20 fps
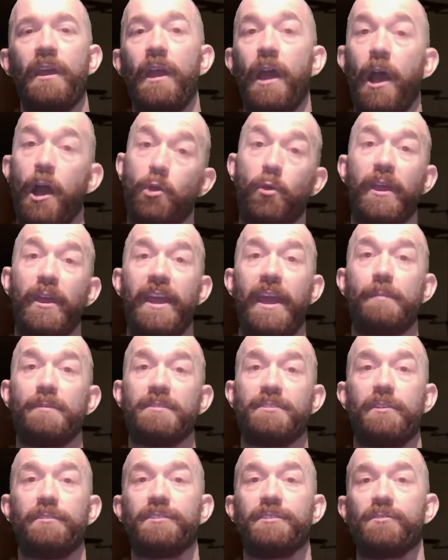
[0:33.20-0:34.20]
A quick
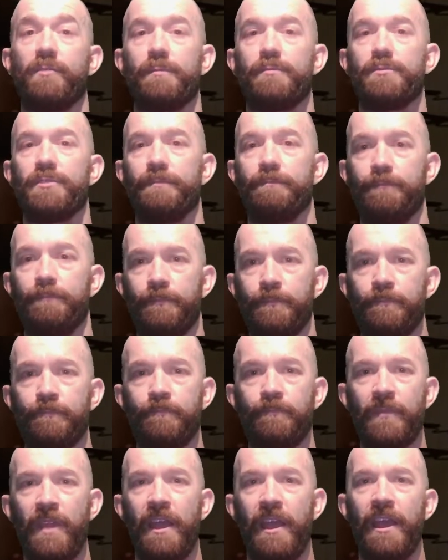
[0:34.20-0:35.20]
episode description.
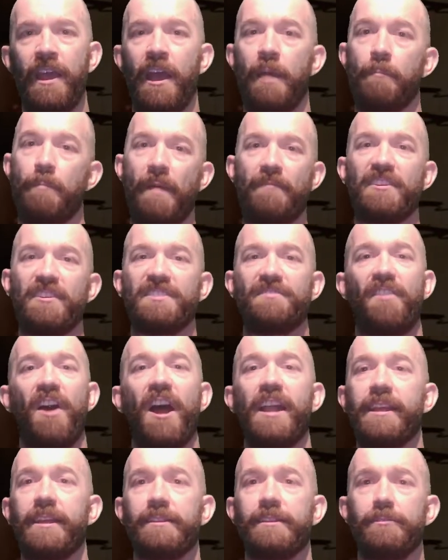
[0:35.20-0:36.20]
Buffy's
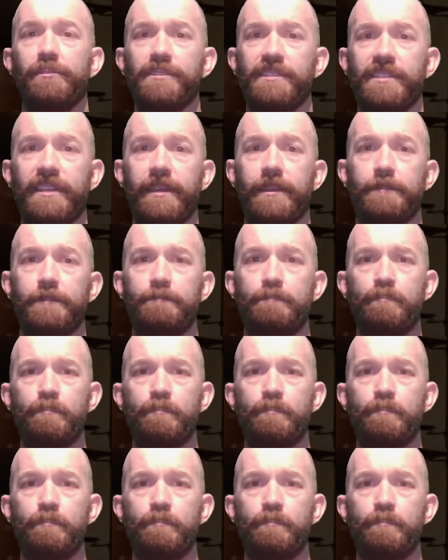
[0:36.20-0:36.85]
fighting and losing.